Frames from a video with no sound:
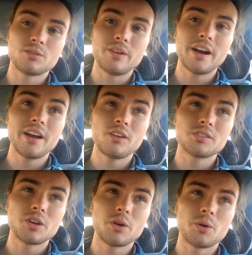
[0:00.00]
very
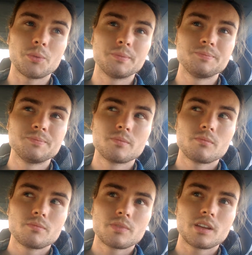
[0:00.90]
also
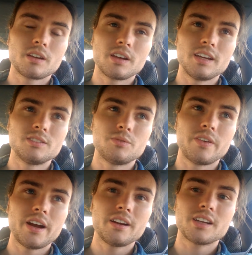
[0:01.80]
it's
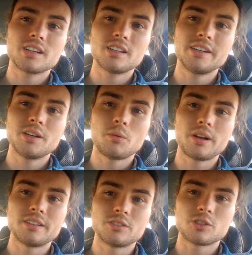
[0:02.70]
very clear
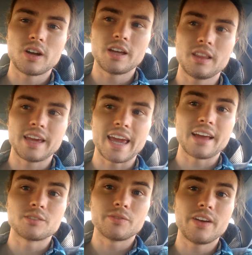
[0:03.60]
what it's trying, like it
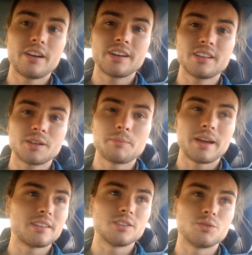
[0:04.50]
has a very clear
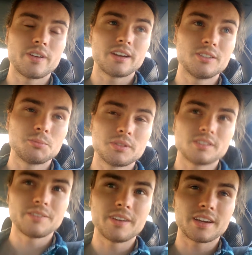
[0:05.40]
message, very
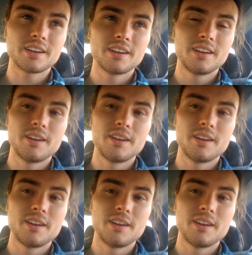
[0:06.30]
specific,